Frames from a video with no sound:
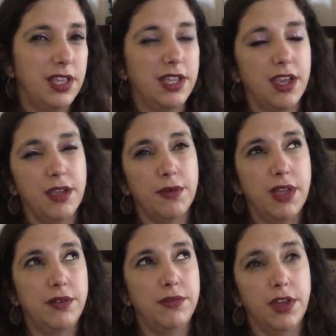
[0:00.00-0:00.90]
Like I
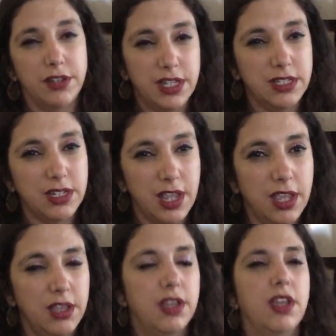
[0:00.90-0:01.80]
read all day
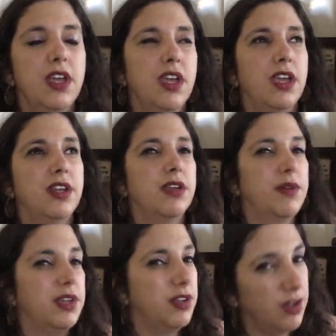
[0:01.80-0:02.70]
today, and I
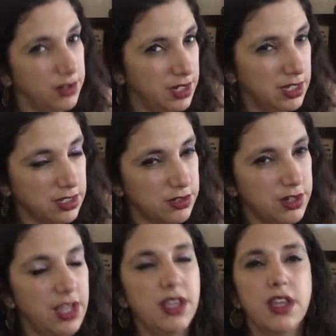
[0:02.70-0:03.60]
read all day
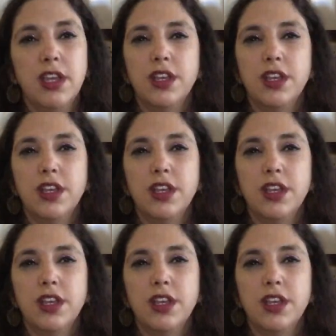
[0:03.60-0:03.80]
yesterday.